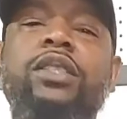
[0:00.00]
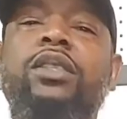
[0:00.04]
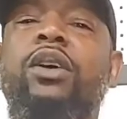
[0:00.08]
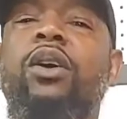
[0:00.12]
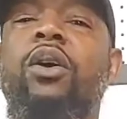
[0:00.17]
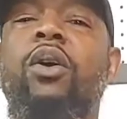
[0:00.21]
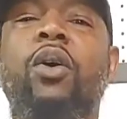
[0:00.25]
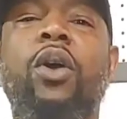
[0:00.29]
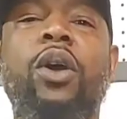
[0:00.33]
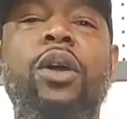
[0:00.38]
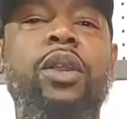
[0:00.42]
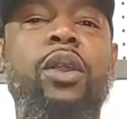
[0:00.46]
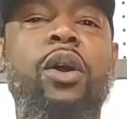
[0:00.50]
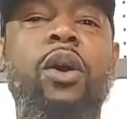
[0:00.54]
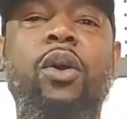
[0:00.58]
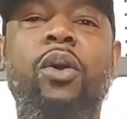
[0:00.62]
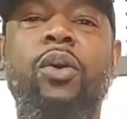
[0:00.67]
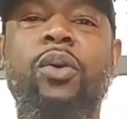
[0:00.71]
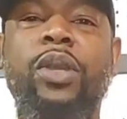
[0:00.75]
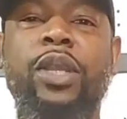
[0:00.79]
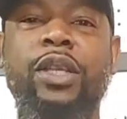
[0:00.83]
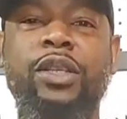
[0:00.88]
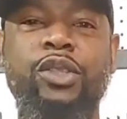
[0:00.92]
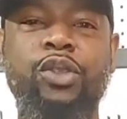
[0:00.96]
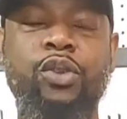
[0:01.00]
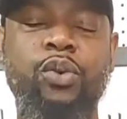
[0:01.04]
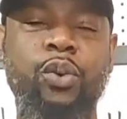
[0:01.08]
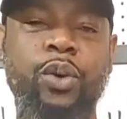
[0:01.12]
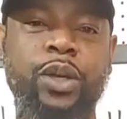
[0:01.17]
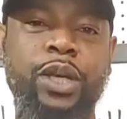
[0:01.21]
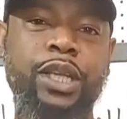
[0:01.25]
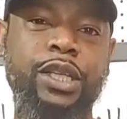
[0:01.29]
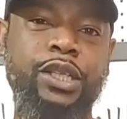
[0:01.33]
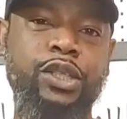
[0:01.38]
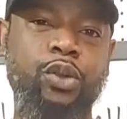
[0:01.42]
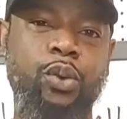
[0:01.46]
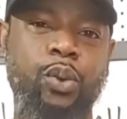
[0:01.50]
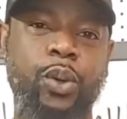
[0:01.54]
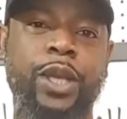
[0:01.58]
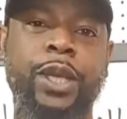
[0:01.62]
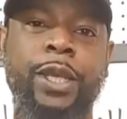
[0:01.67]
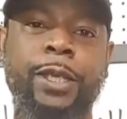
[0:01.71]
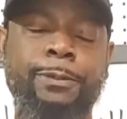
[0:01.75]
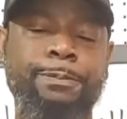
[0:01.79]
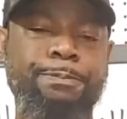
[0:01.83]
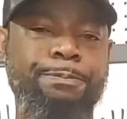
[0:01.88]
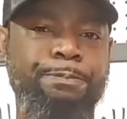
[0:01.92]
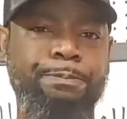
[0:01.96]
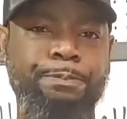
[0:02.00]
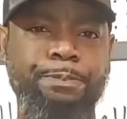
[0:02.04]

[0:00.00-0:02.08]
going on in 2020,